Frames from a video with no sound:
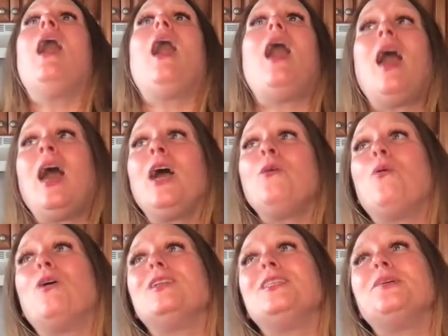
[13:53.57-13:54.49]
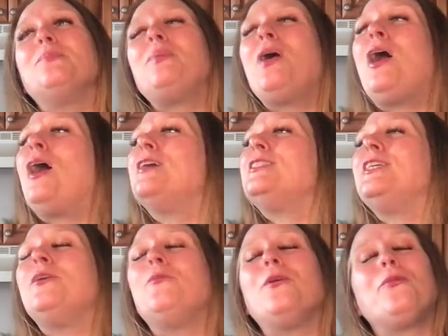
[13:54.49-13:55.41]
I want a
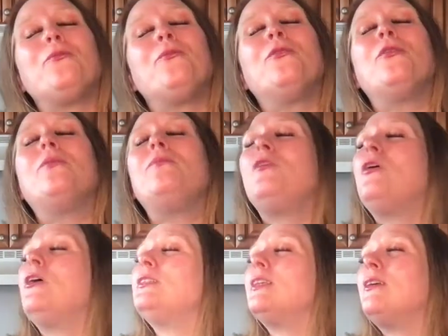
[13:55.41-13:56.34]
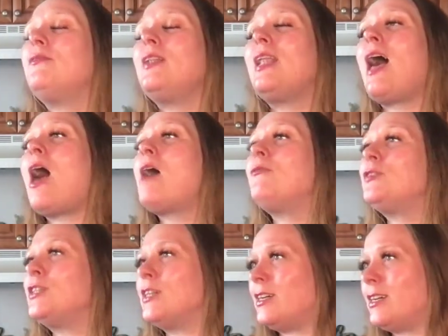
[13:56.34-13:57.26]
party with roomfuls of
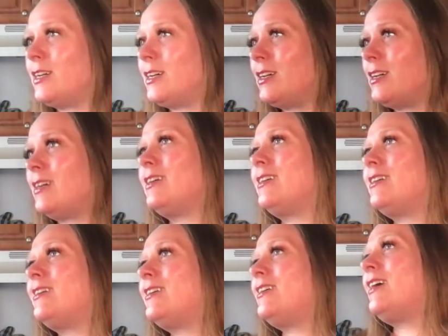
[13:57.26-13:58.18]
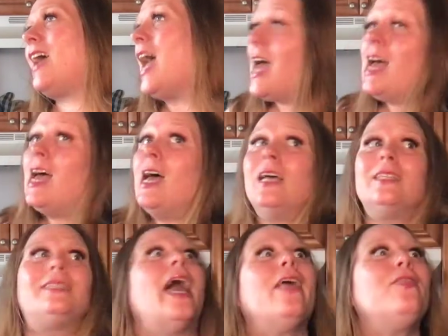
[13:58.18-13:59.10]
laughter,
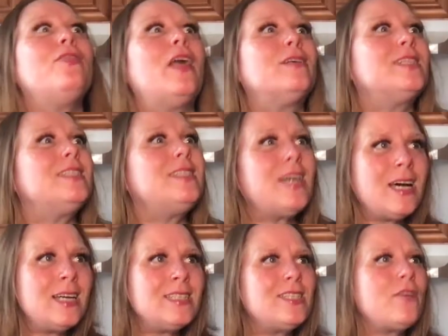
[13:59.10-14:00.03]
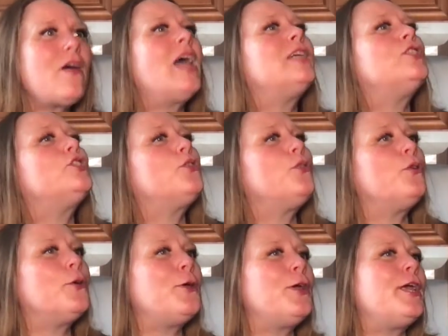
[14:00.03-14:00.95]
10,000 tons of ice
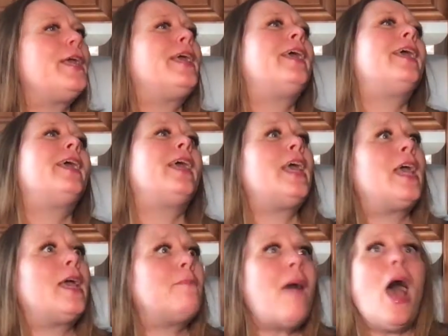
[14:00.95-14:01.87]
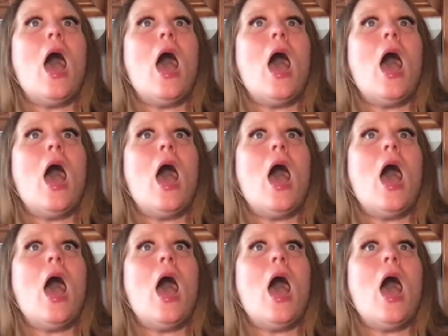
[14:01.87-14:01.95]
cream.